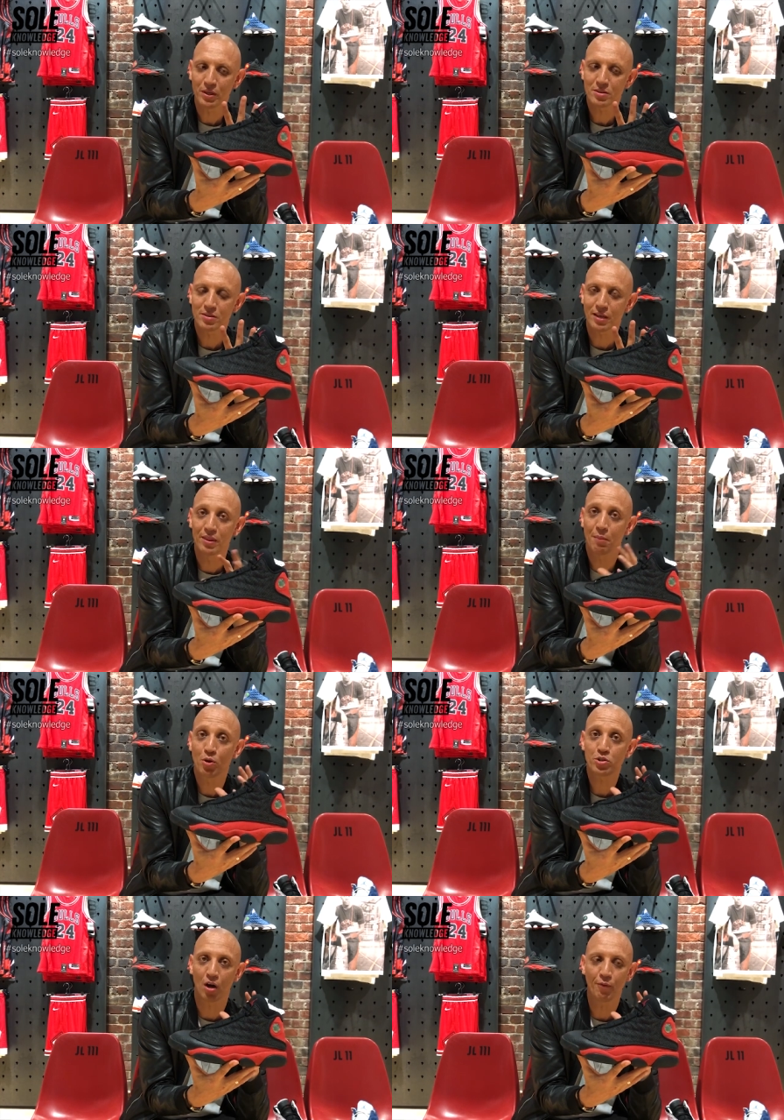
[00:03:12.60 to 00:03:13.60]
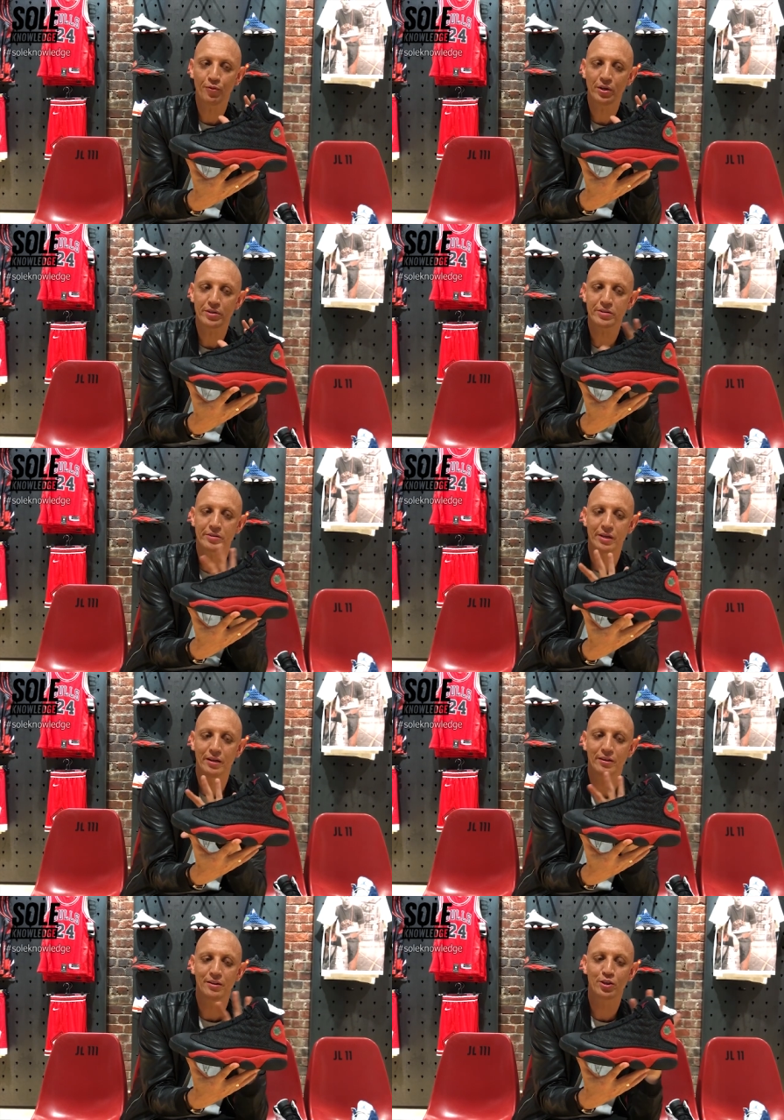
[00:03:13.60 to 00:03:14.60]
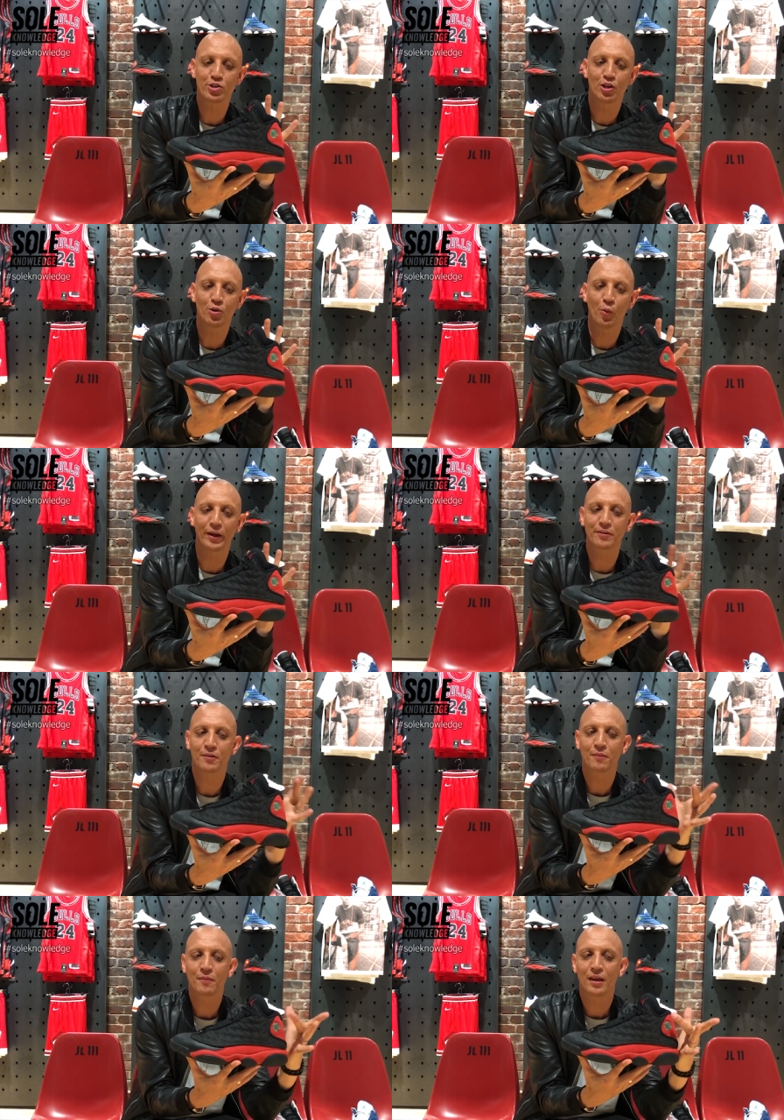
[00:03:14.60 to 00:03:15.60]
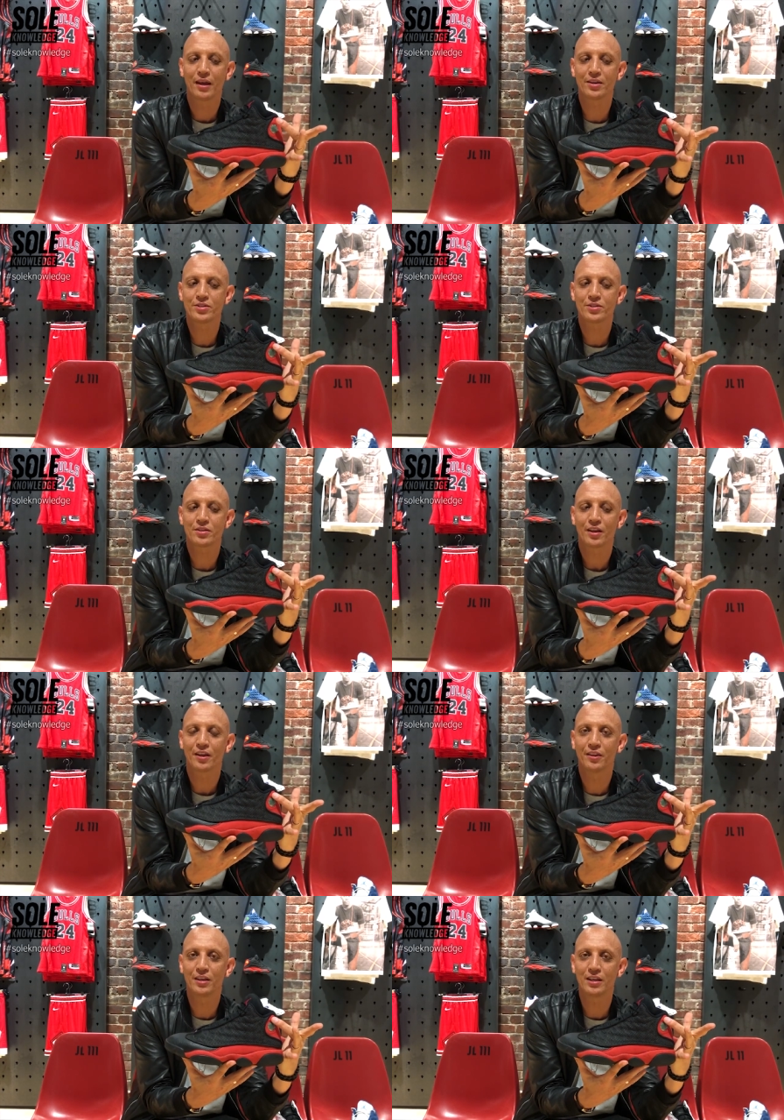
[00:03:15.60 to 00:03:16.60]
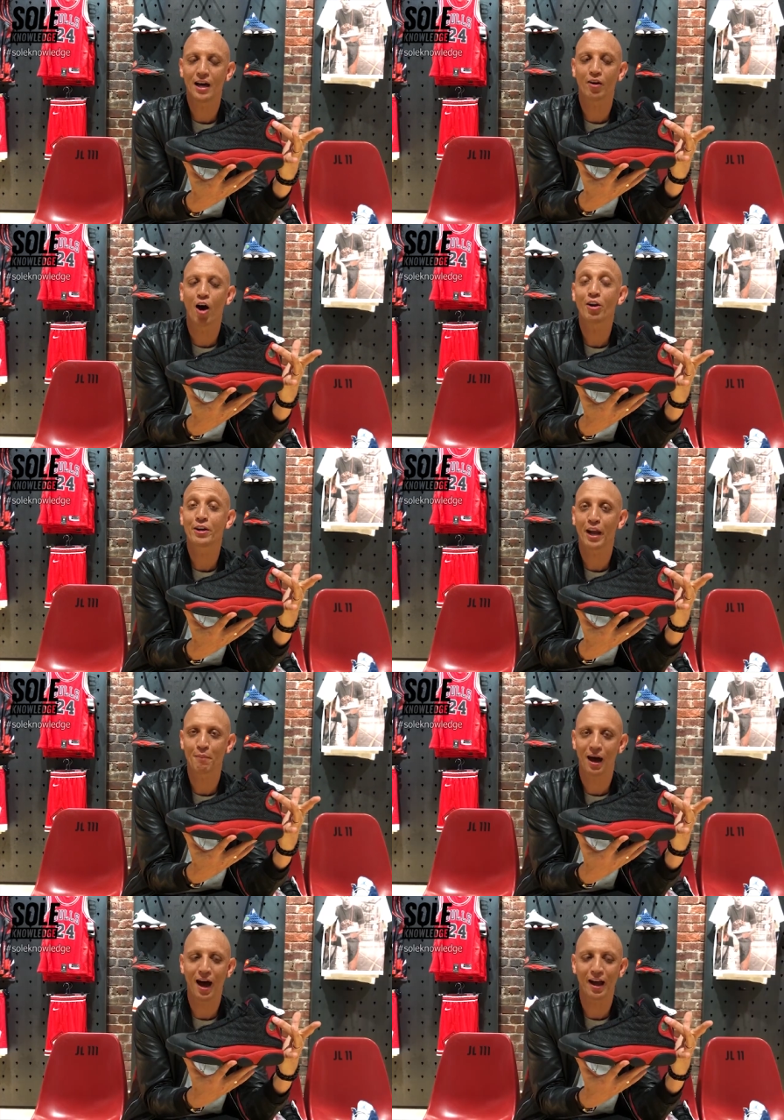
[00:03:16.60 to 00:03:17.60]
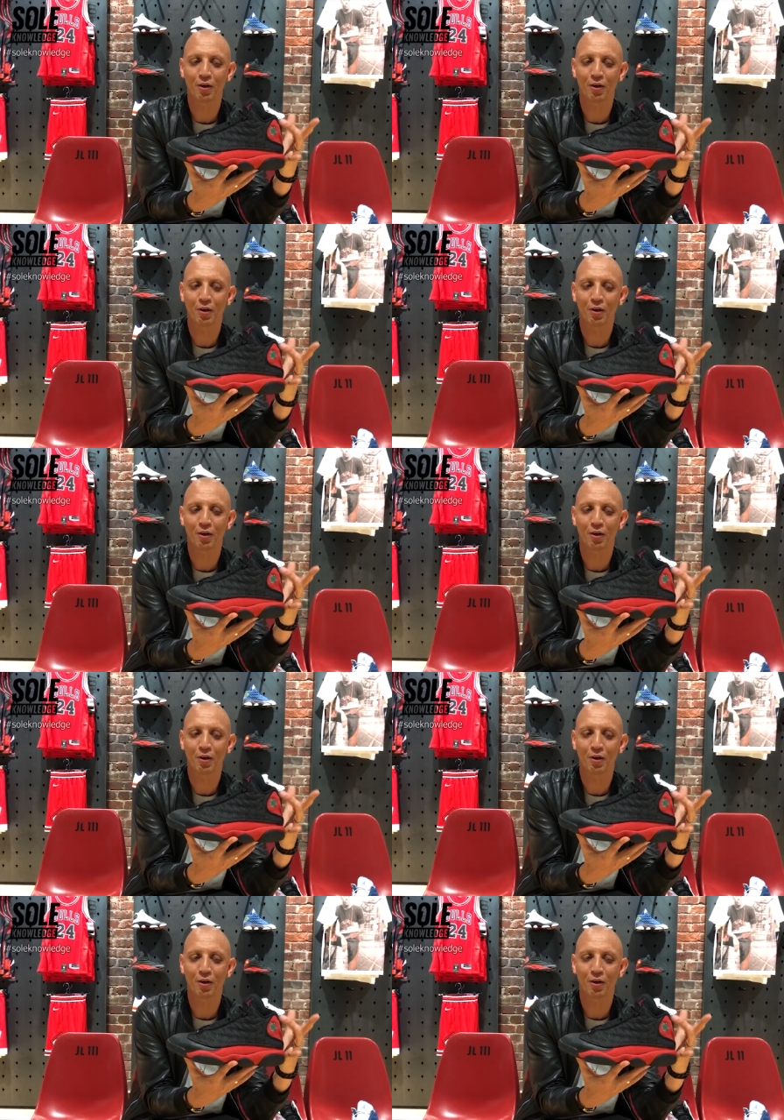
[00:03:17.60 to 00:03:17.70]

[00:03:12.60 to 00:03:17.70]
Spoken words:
piece, and the most obvious in the silhouette, is the hologram eye,